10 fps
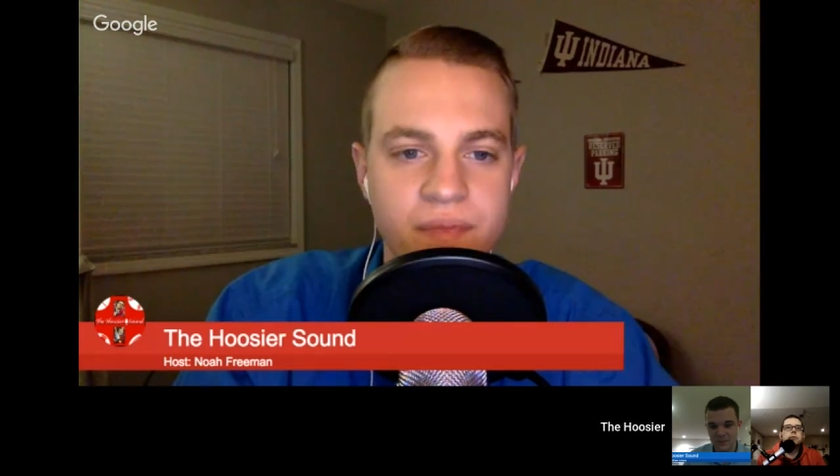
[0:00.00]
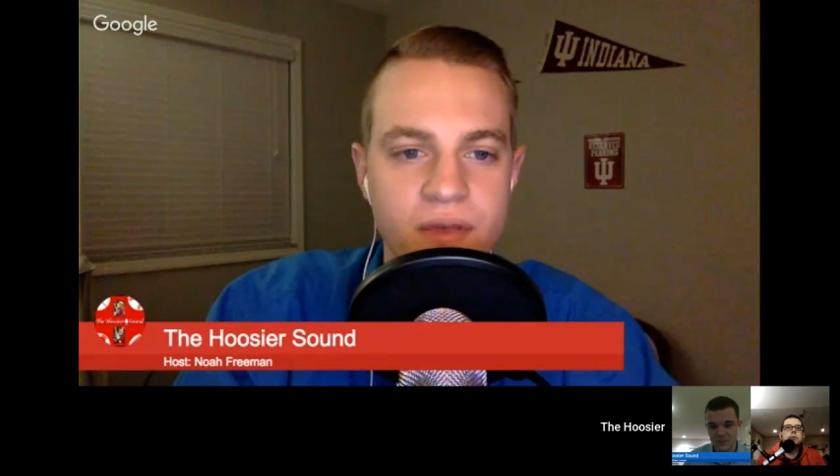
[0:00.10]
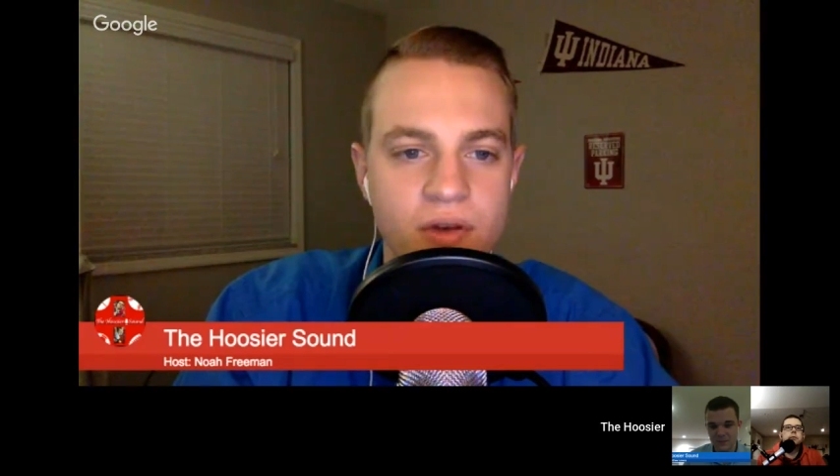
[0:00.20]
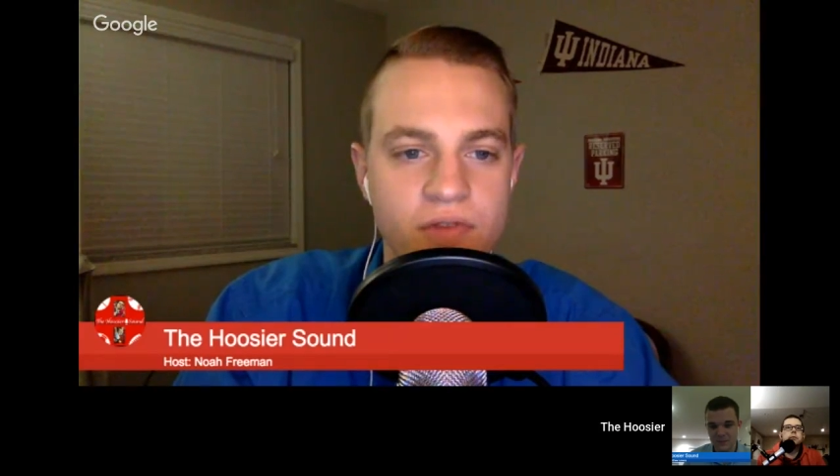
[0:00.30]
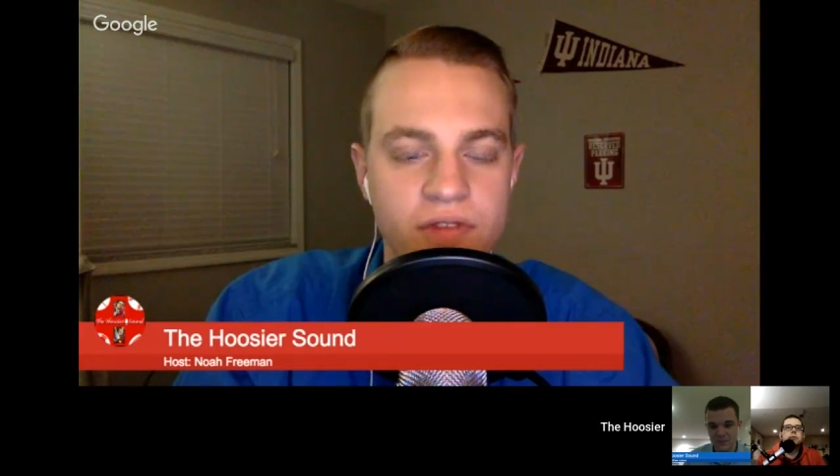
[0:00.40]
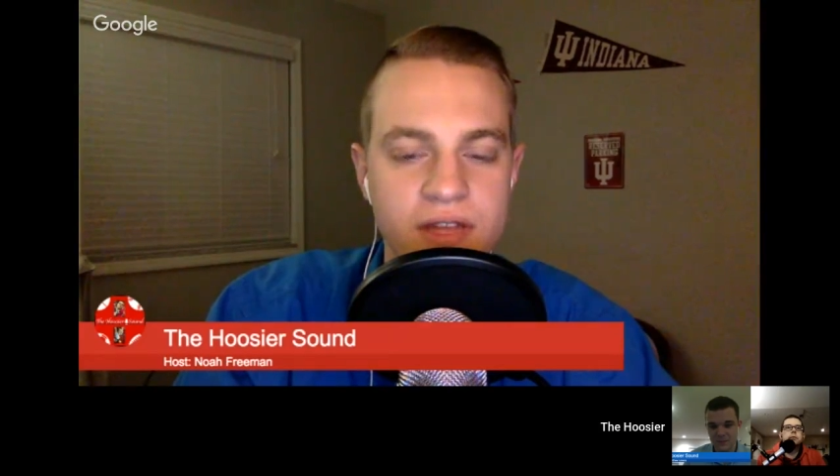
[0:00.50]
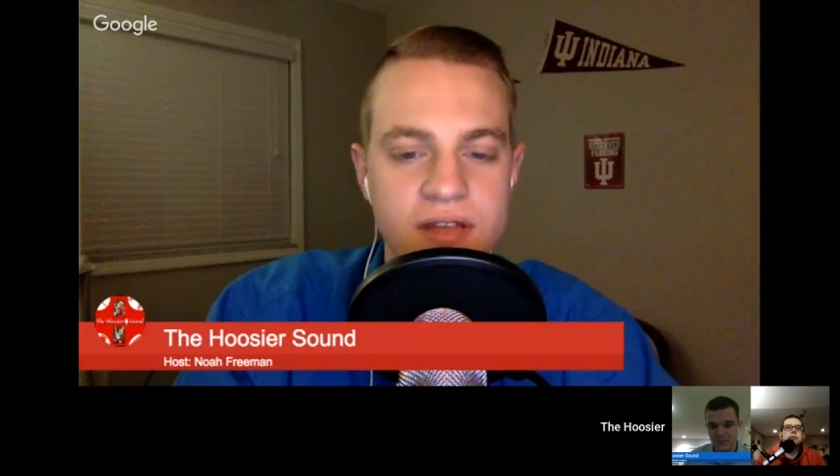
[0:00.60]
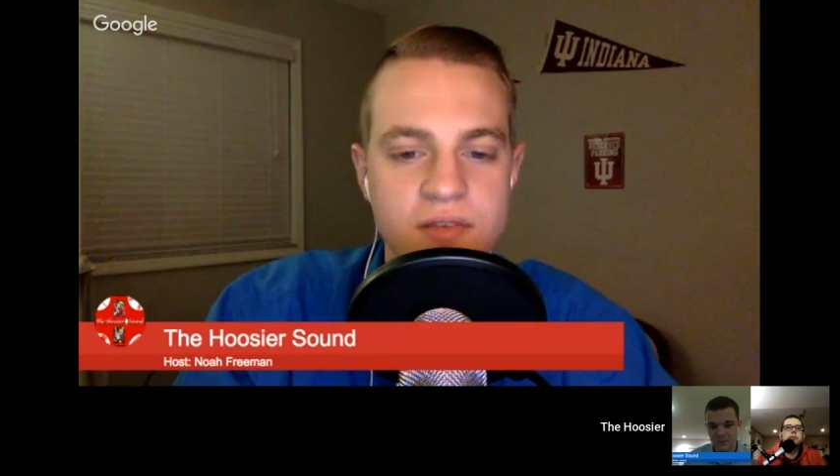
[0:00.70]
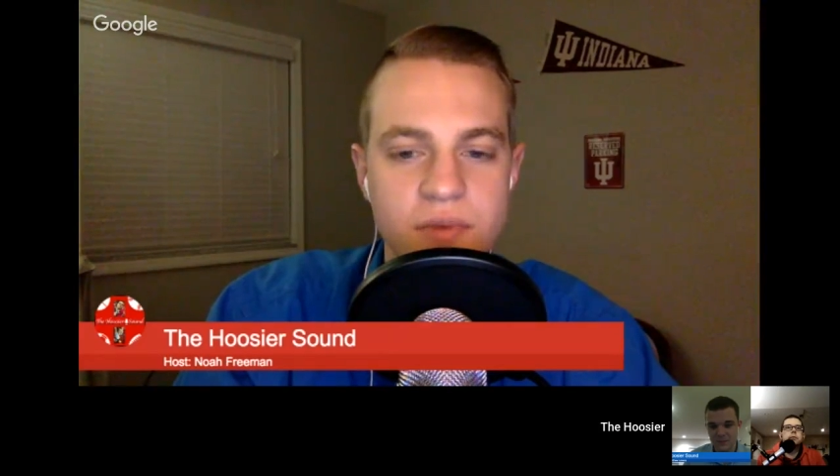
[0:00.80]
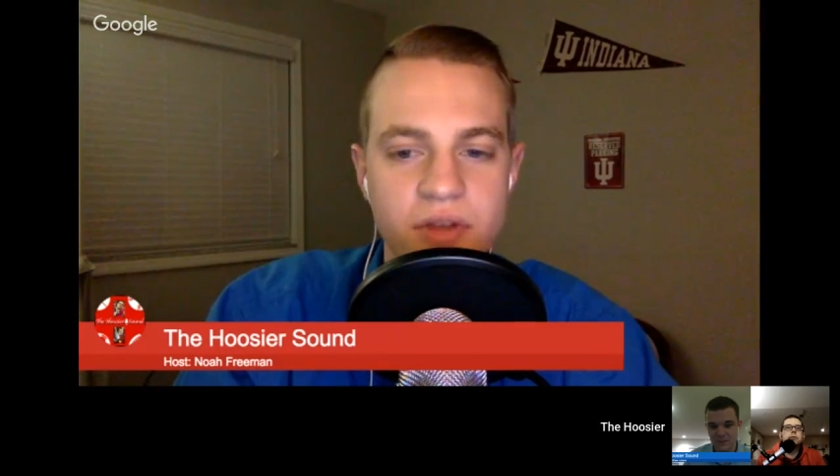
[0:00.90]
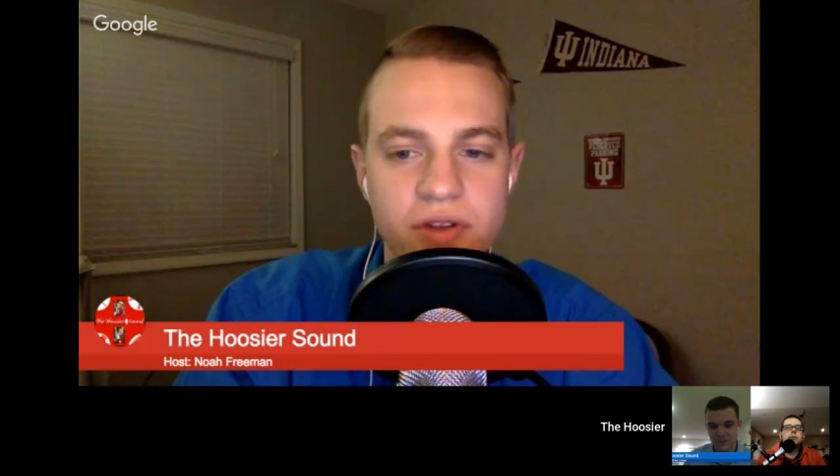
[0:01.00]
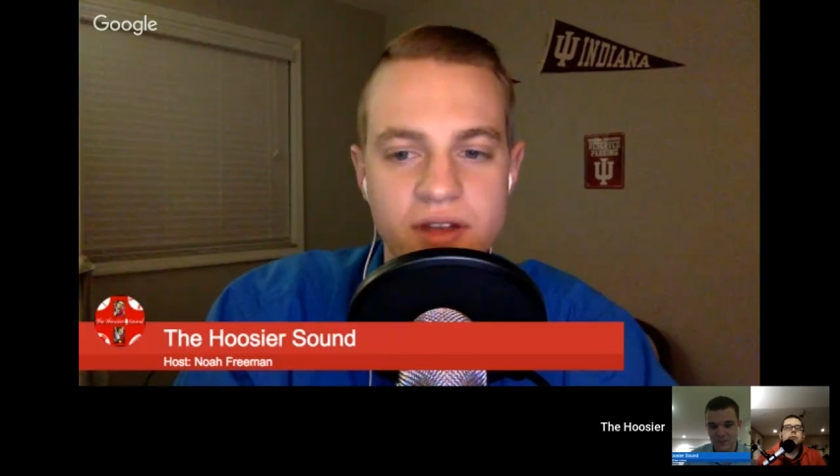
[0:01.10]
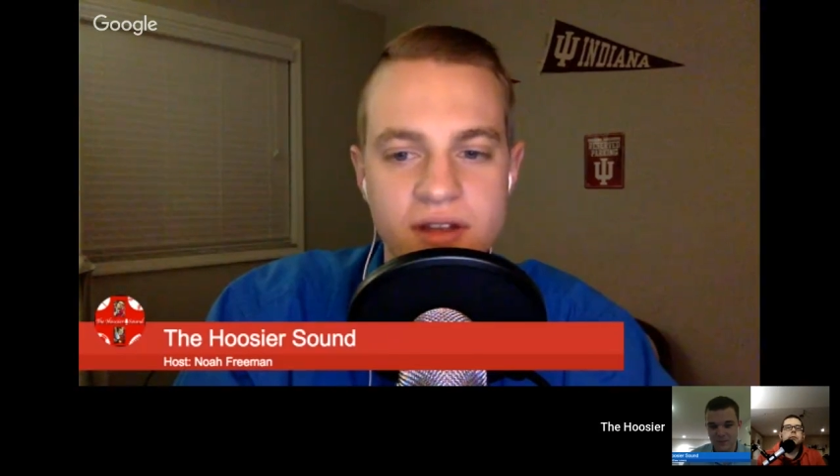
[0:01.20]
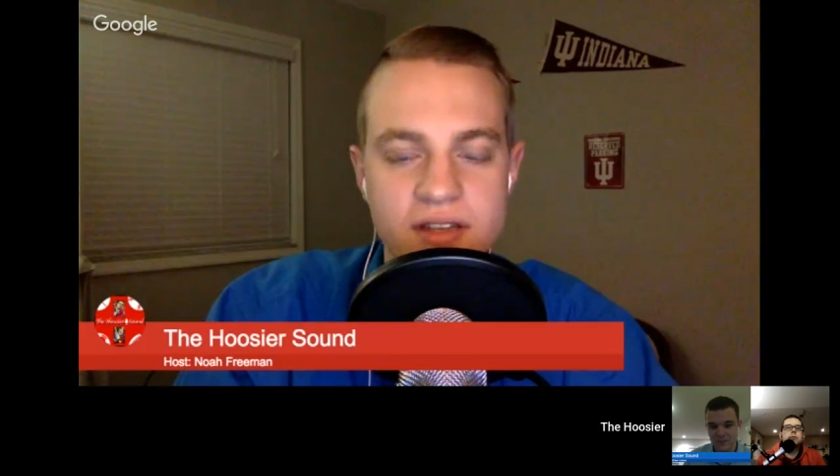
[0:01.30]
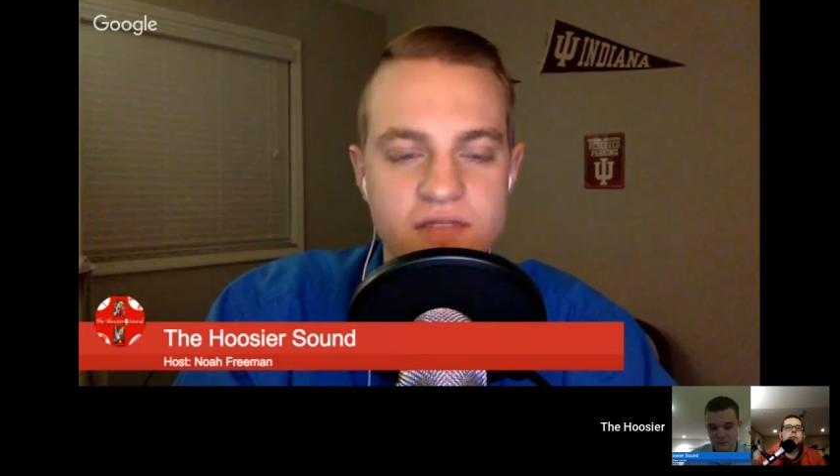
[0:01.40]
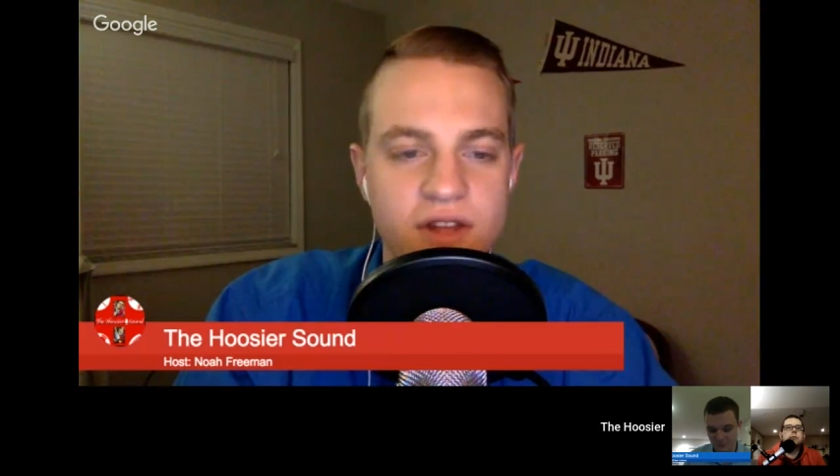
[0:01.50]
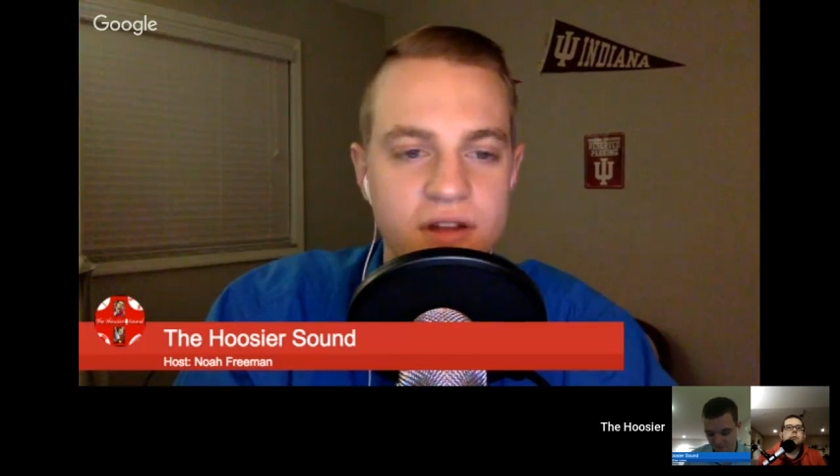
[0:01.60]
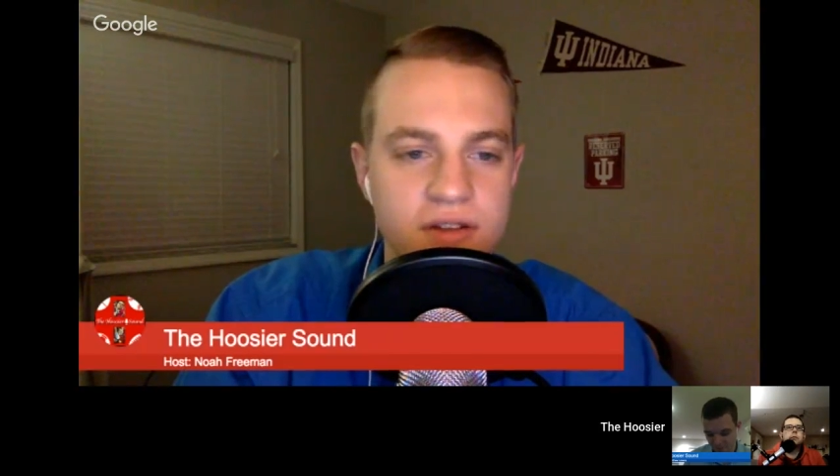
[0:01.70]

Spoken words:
Hopefully his brother can at least follow in